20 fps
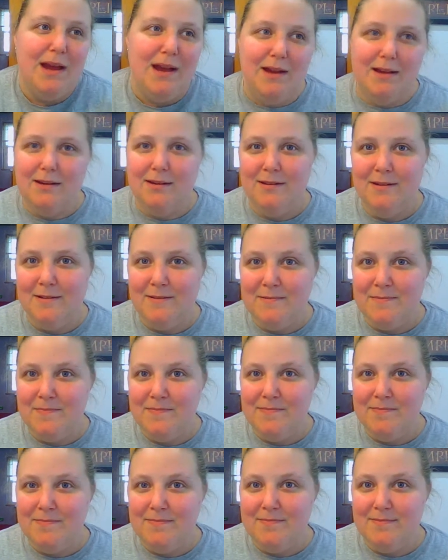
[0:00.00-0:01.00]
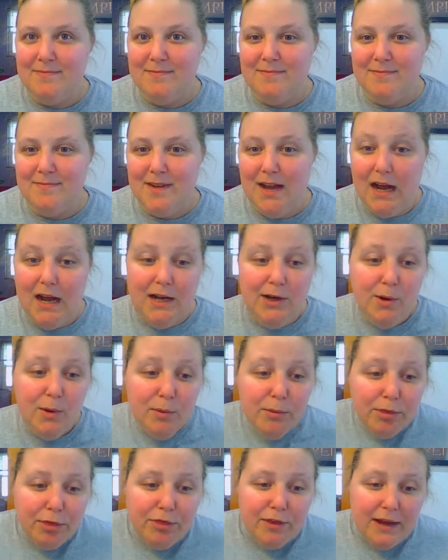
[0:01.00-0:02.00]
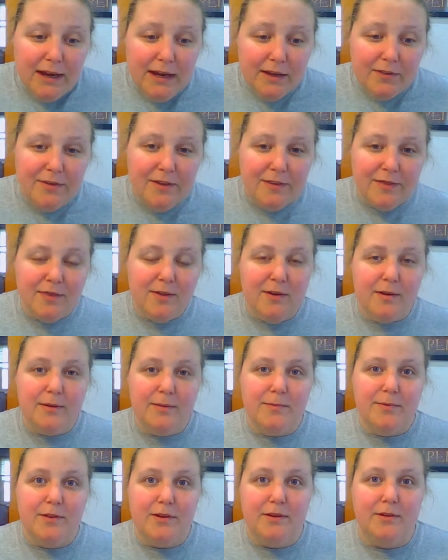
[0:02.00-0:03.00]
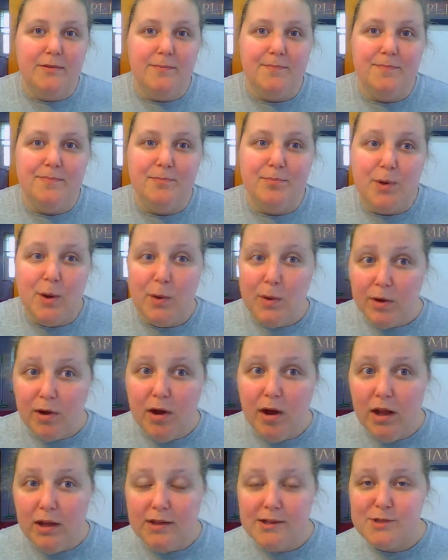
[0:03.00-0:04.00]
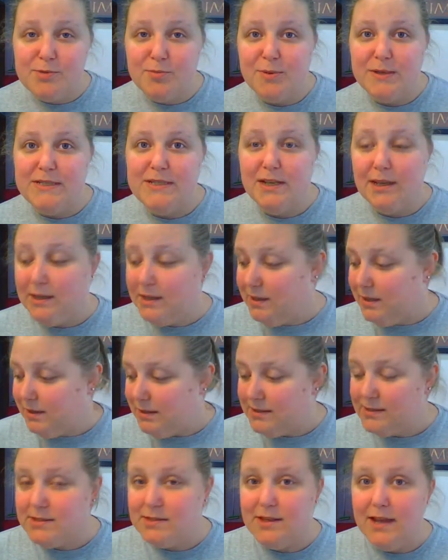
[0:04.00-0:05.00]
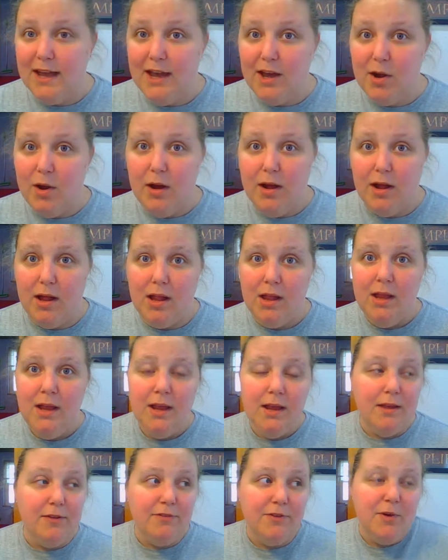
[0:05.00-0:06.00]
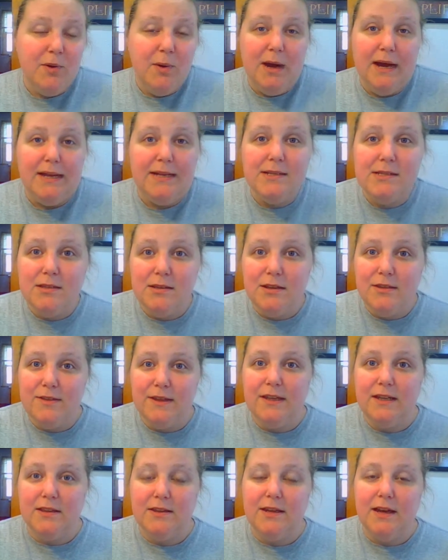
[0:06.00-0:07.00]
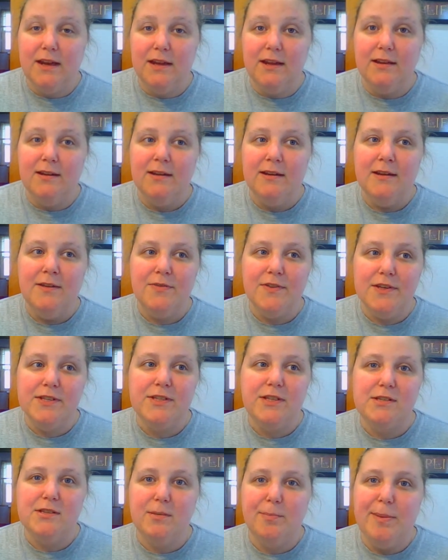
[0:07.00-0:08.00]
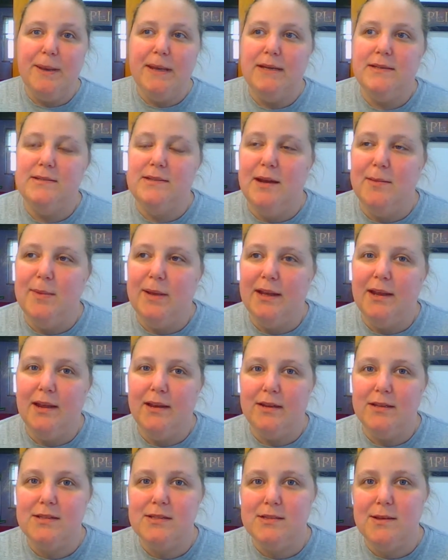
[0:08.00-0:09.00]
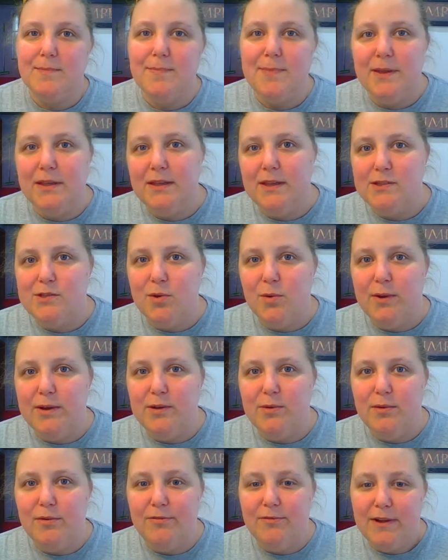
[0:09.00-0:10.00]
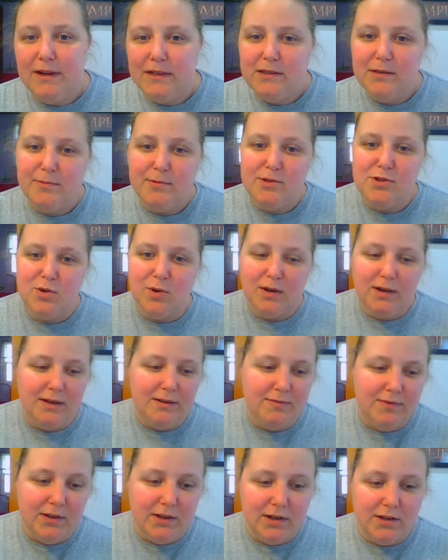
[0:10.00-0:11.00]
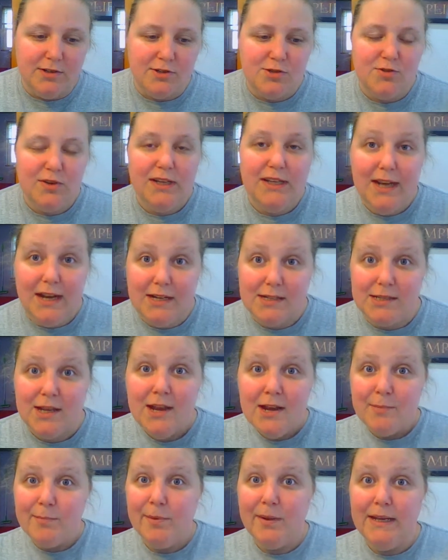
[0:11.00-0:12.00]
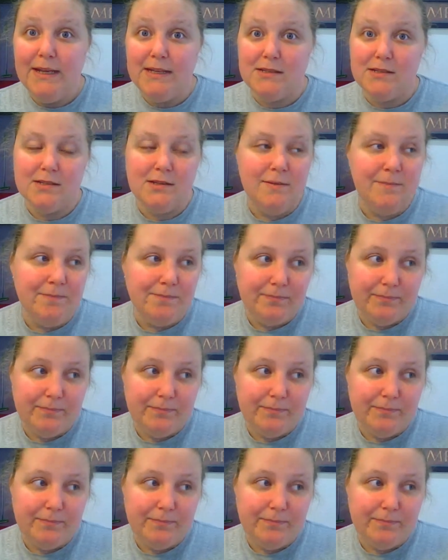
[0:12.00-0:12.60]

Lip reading: not. I don't think that the protocol is ridiculous at all. If you honestly think that this is a pandemic and it's something that's going to affect the majority of the country, yes, please